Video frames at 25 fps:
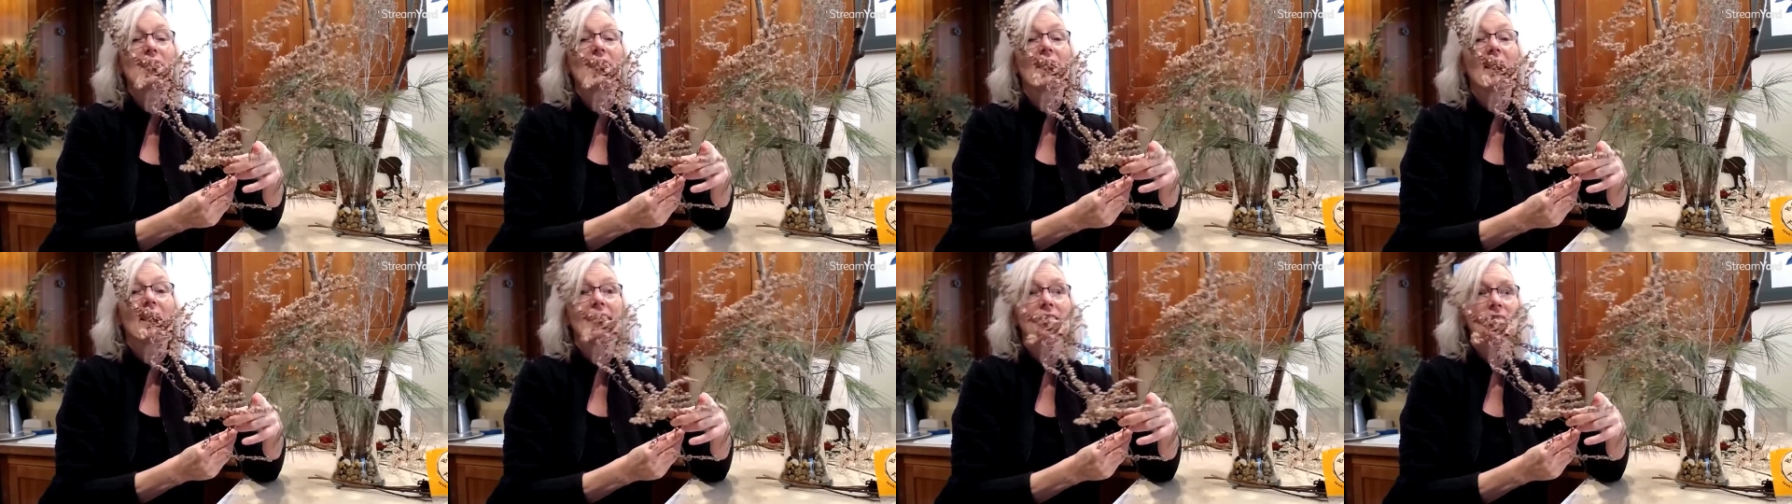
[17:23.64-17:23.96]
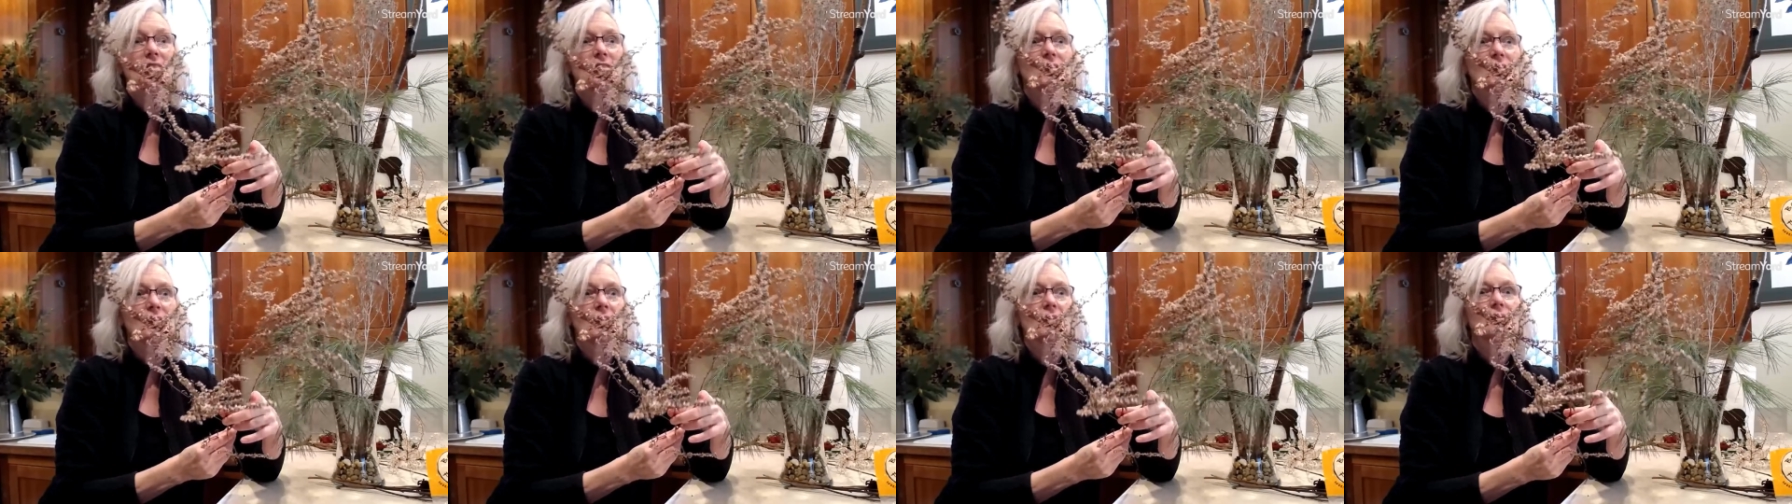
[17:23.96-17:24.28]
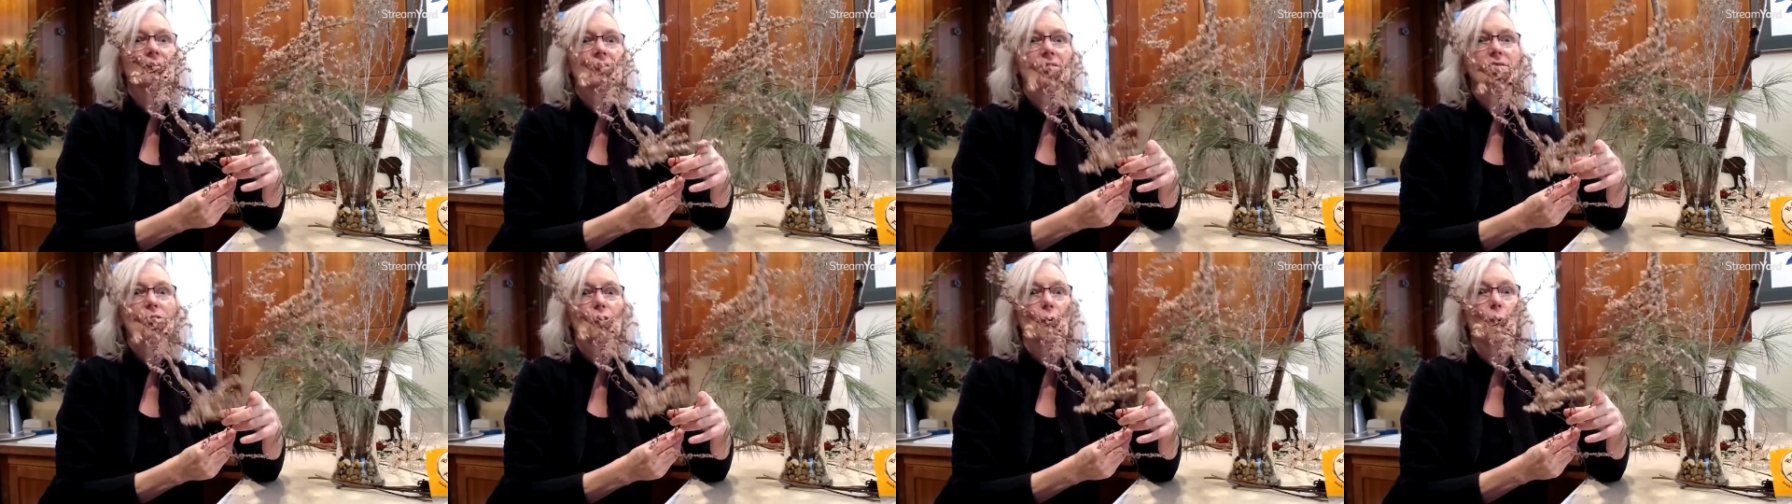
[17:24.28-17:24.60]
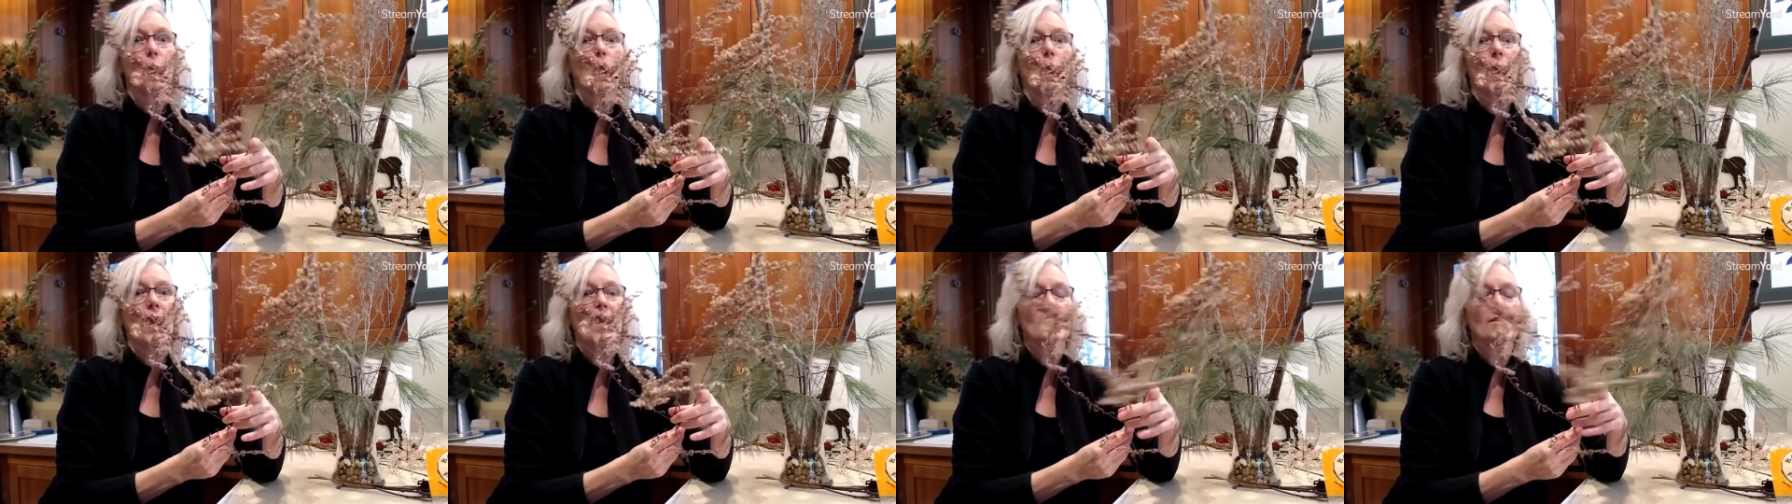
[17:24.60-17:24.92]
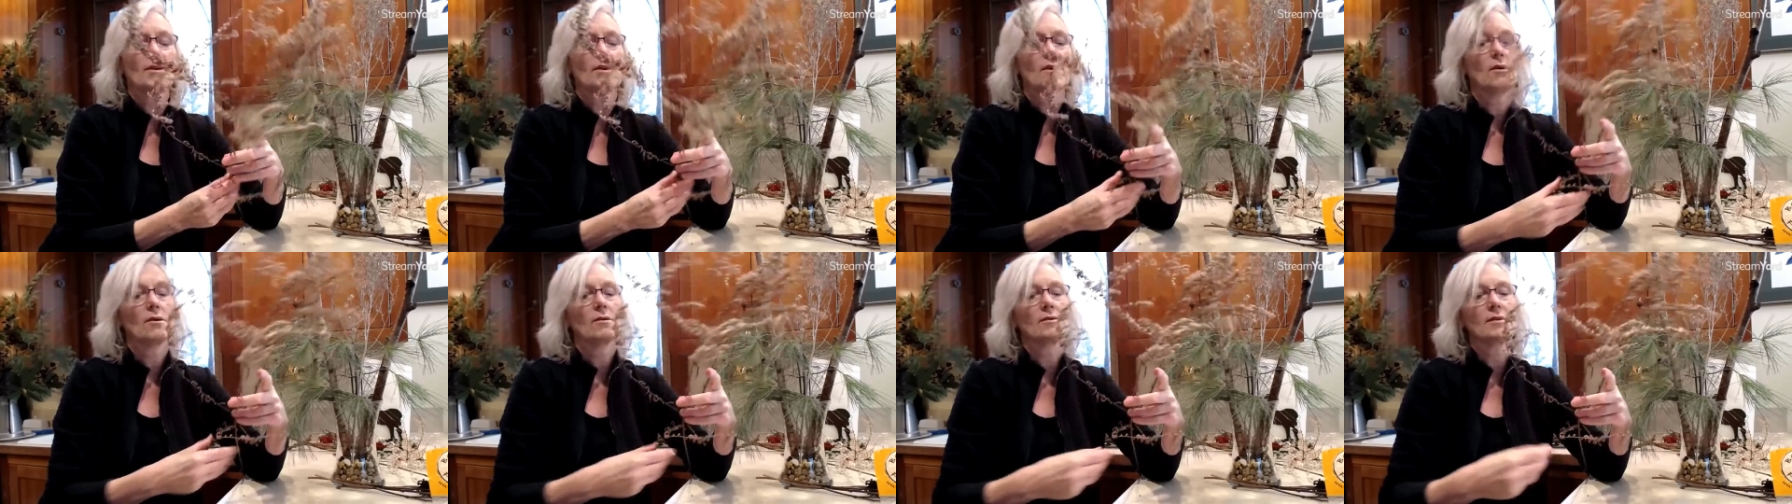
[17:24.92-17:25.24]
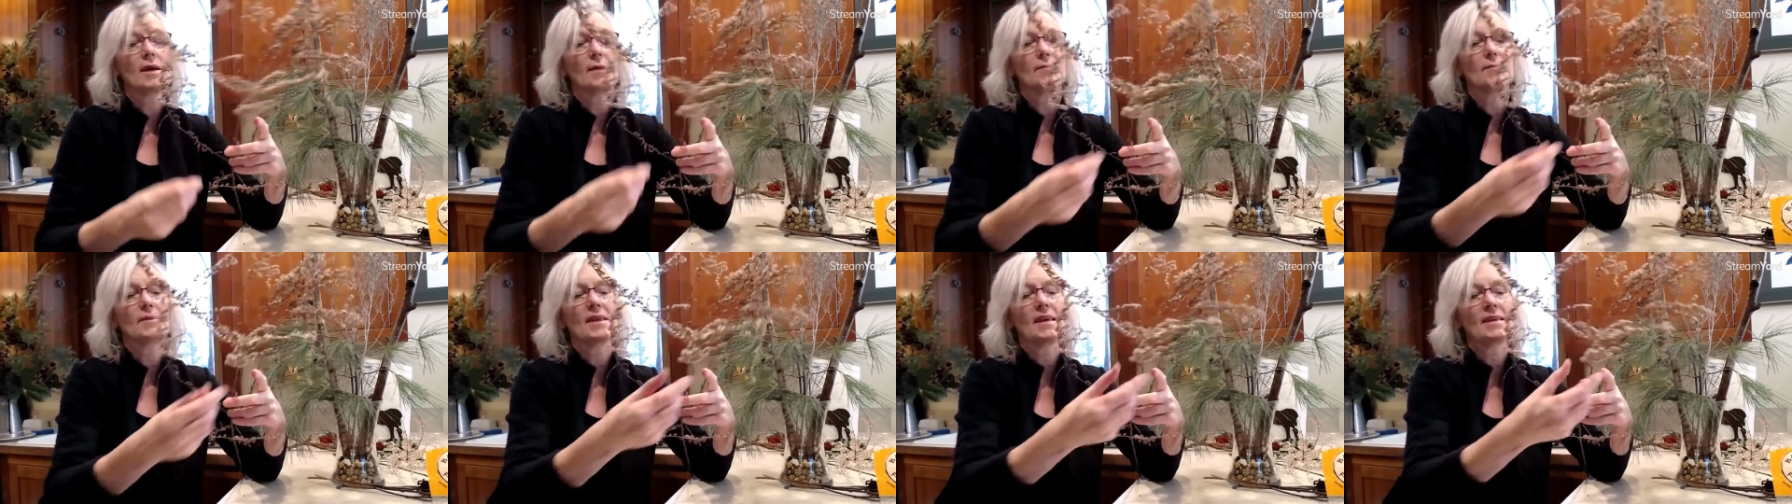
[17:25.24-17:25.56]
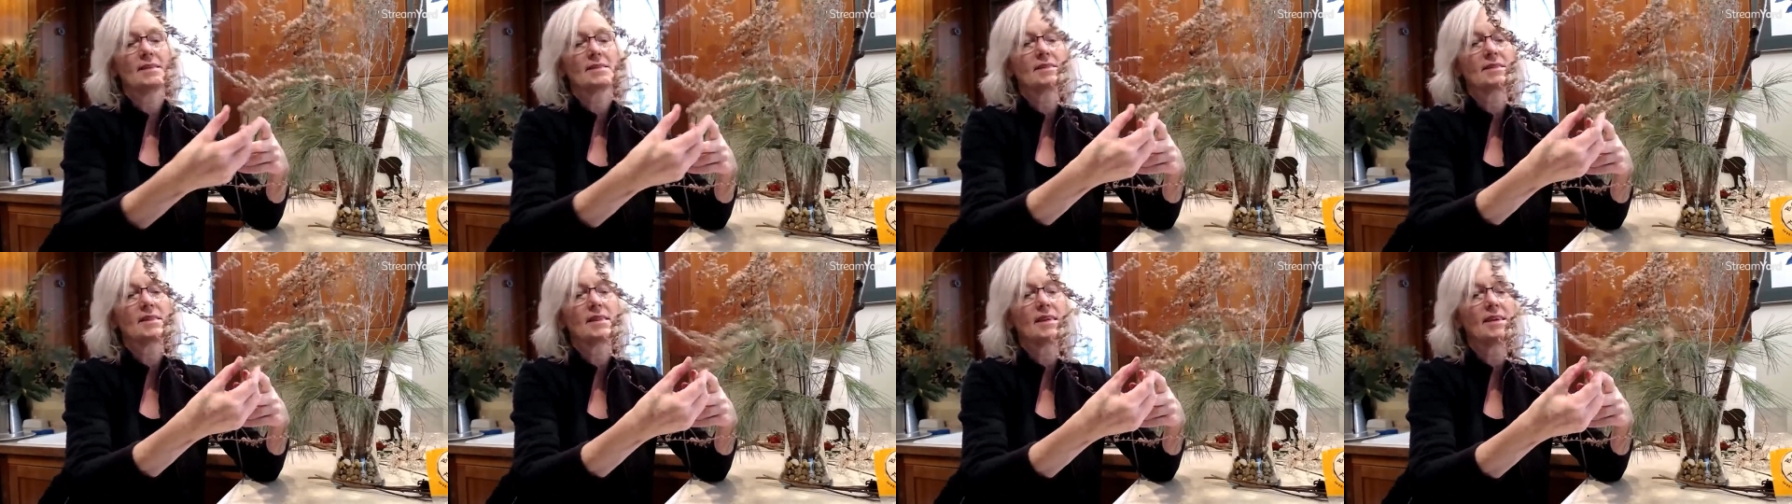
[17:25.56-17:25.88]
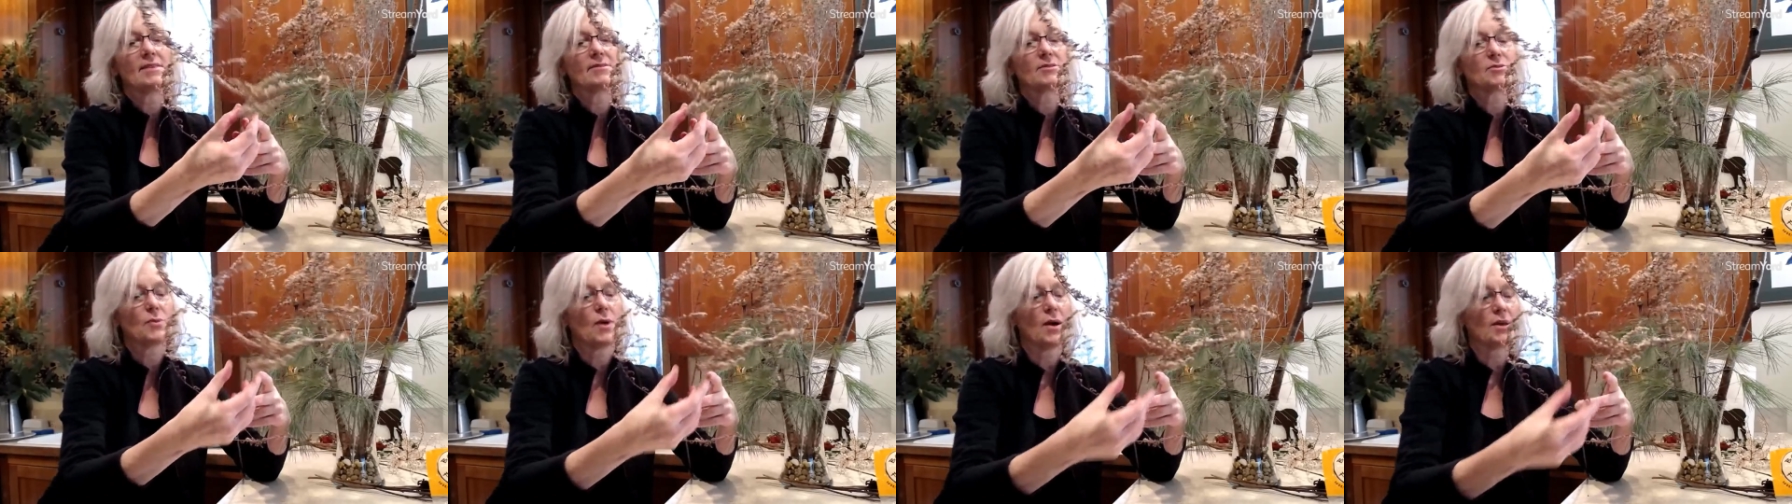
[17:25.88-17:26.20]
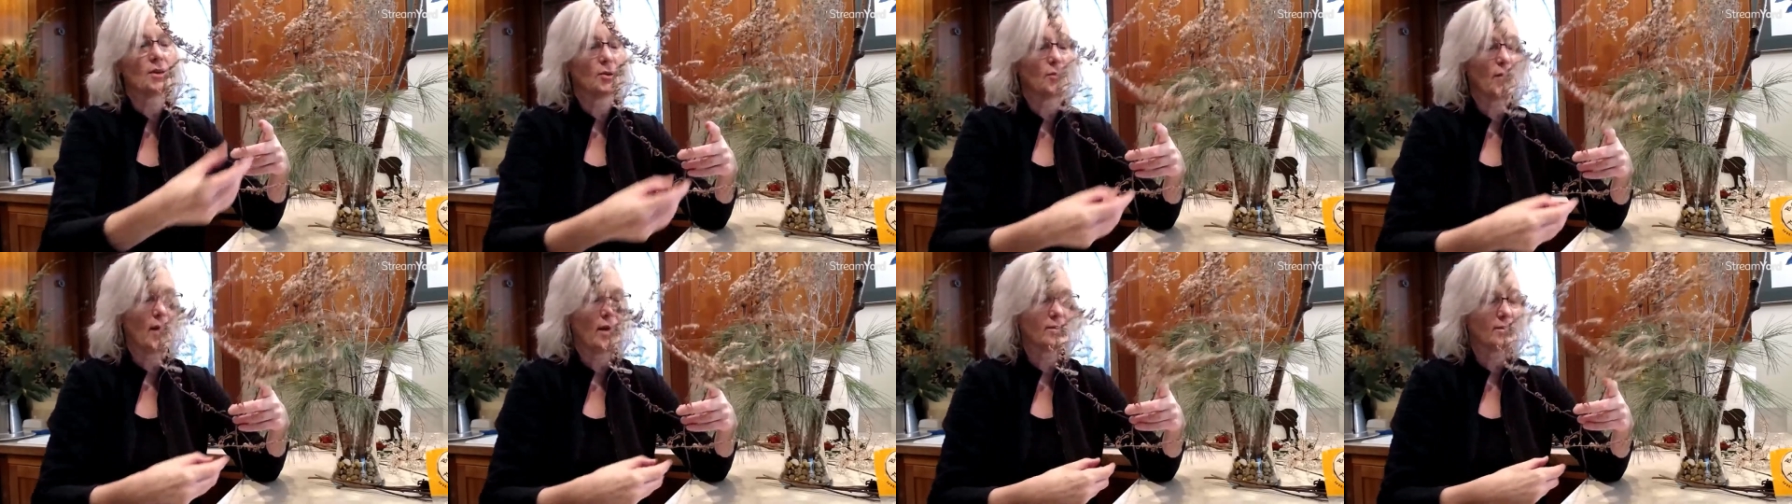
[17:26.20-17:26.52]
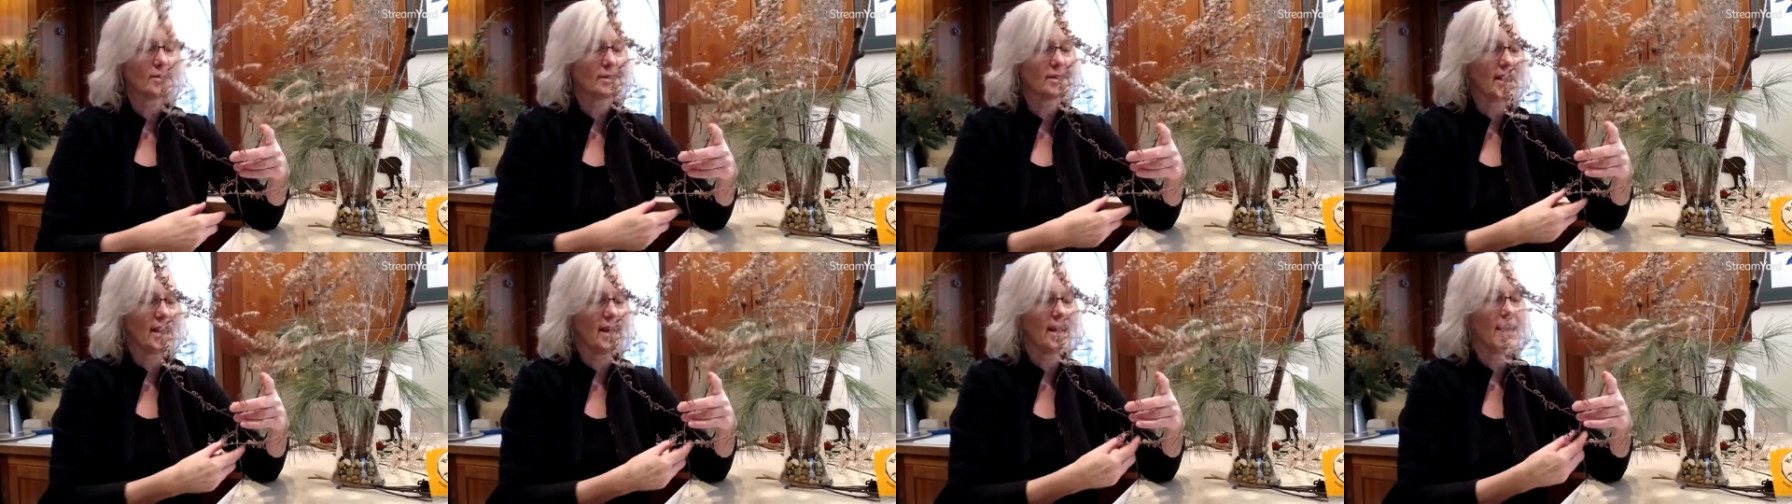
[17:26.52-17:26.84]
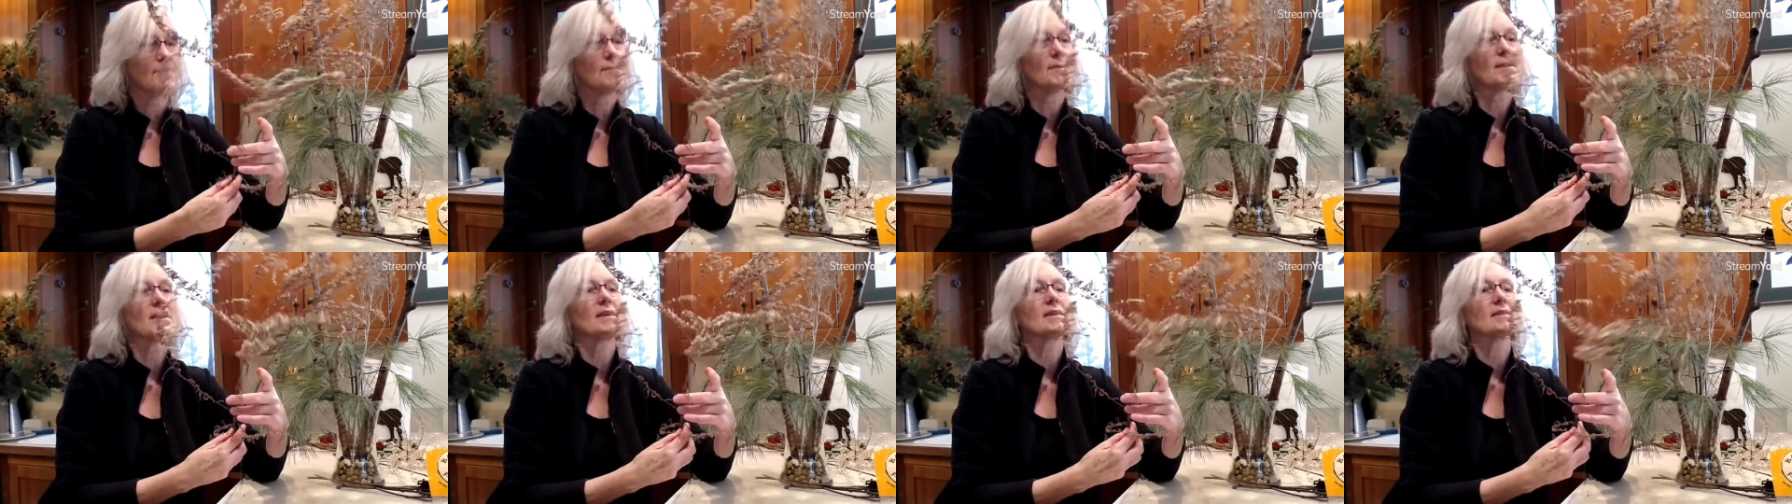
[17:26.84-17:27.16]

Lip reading: plants leaves while you're outside,